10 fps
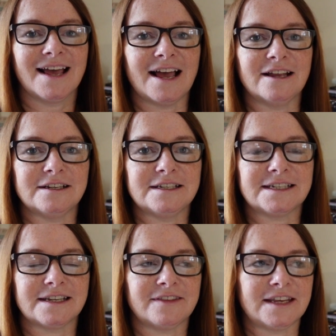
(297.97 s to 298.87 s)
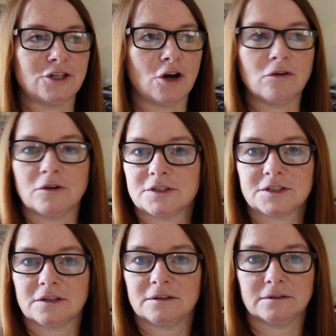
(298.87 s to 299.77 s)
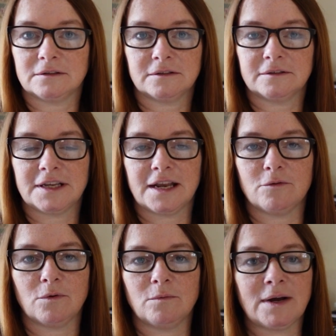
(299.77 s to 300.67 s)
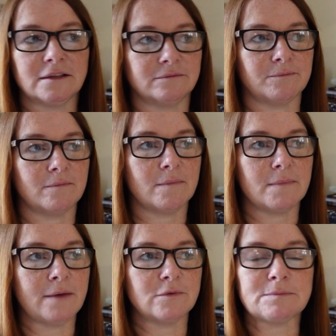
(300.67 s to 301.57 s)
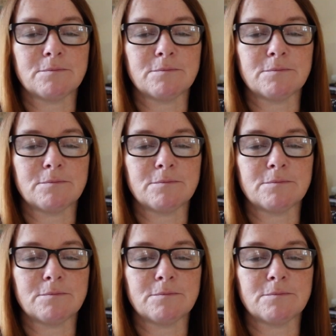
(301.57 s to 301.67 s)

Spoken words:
And the dogs, well, it was